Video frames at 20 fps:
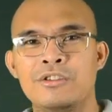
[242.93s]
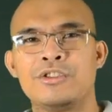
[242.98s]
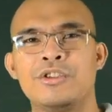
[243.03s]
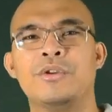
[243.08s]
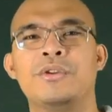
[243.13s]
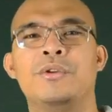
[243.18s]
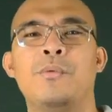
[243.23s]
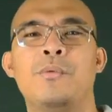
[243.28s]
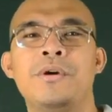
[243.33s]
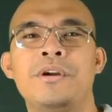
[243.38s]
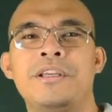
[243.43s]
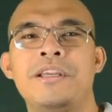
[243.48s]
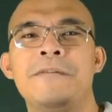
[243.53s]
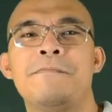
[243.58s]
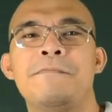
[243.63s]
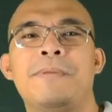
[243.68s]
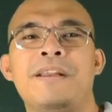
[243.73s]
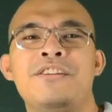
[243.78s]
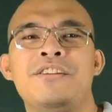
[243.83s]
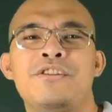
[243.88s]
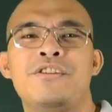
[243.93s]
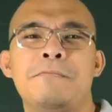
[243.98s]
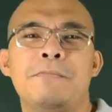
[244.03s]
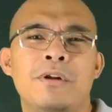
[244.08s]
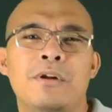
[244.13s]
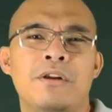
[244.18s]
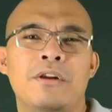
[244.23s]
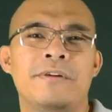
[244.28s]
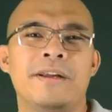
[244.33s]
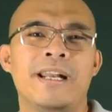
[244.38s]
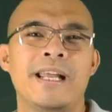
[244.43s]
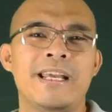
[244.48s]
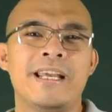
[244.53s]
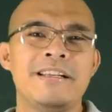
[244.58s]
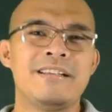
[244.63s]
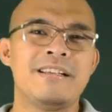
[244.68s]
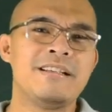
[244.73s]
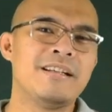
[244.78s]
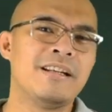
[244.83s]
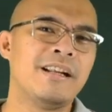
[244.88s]
So the working principle of an
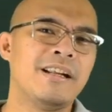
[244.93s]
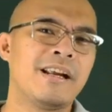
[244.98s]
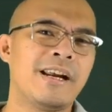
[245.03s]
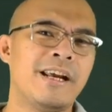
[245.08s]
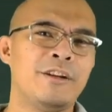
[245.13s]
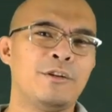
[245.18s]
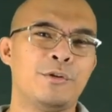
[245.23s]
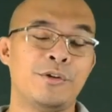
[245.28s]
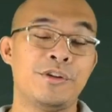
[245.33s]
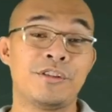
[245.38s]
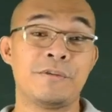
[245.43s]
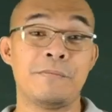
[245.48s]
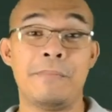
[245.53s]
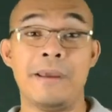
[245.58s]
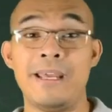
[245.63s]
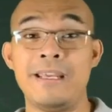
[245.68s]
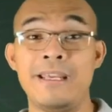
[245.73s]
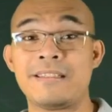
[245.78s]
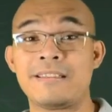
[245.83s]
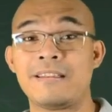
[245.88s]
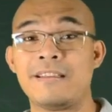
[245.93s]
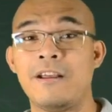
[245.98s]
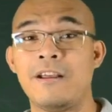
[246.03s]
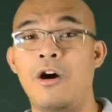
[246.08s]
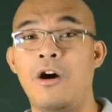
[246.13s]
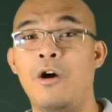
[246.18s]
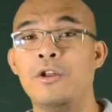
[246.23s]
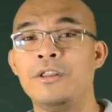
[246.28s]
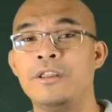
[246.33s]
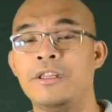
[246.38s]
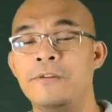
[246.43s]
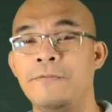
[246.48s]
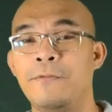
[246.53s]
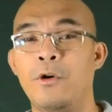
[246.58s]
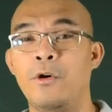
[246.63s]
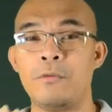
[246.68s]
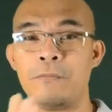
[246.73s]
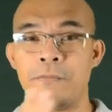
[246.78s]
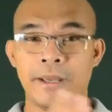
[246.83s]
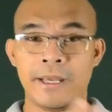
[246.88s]
AC generator is based on the
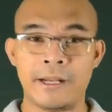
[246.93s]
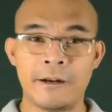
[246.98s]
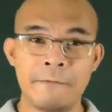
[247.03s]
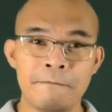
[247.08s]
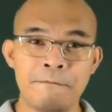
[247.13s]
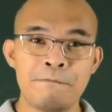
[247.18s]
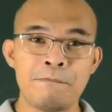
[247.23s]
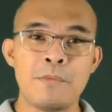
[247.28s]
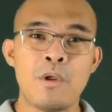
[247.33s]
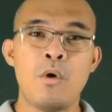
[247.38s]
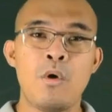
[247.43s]
former,